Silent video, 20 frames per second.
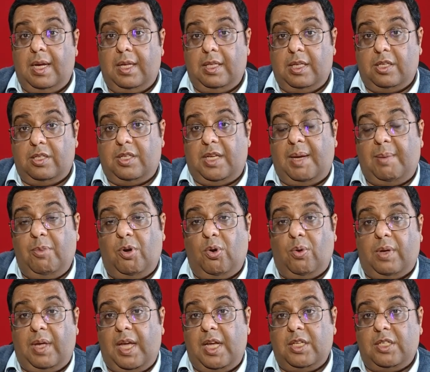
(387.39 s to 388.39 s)
in the same
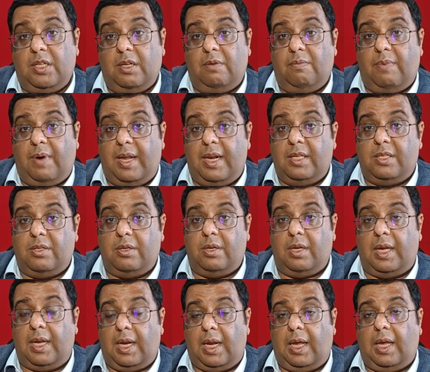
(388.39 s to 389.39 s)
location while it's
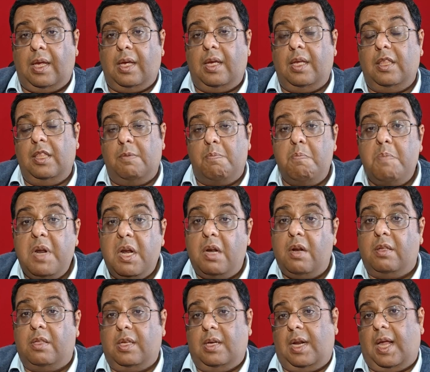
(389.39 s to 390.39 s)
raining in the
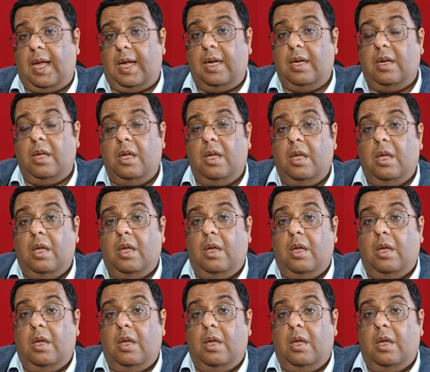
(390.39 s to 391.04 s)
middle of the night